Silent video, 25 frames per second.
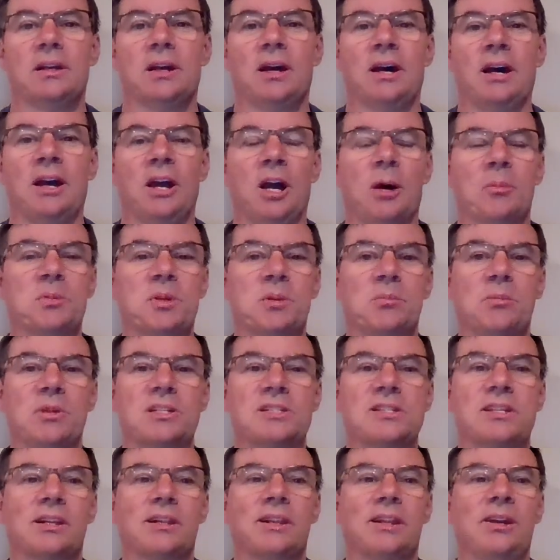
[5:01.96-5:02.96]
I
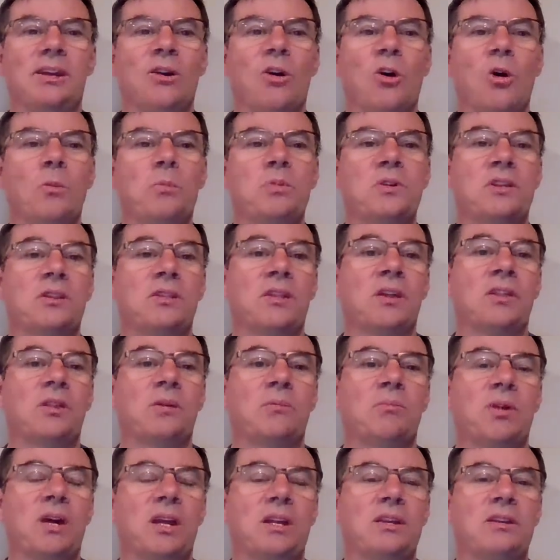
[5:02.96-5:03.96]
optimistically hoped that the
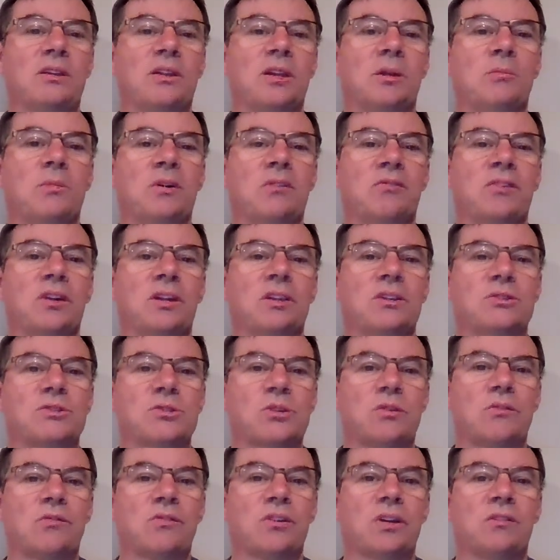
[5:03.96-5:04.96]
pendulum of
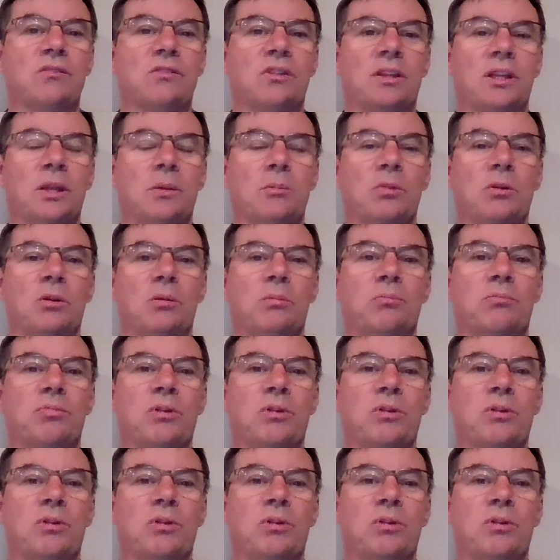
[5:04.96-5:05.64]
conservative and liberal